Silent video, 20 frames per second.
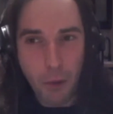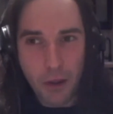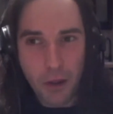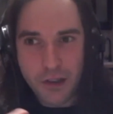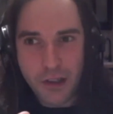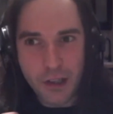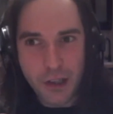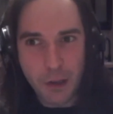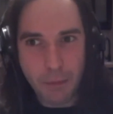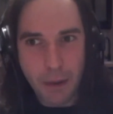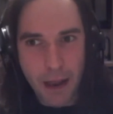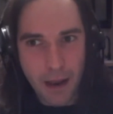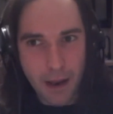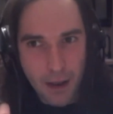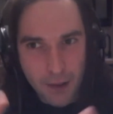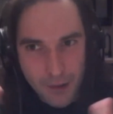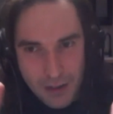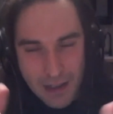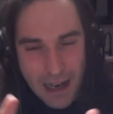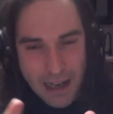but this is a bit
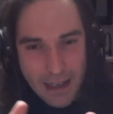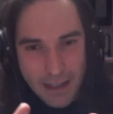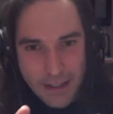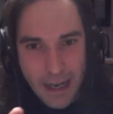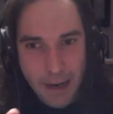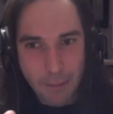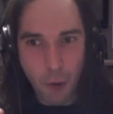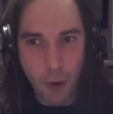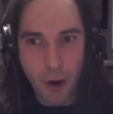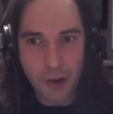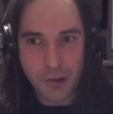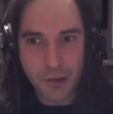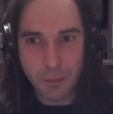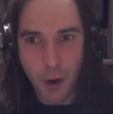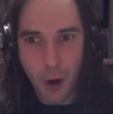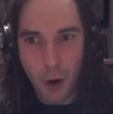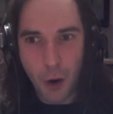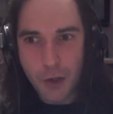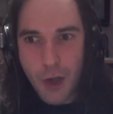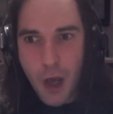slightly deeper, I
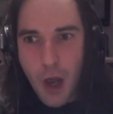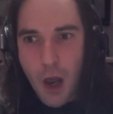suppose.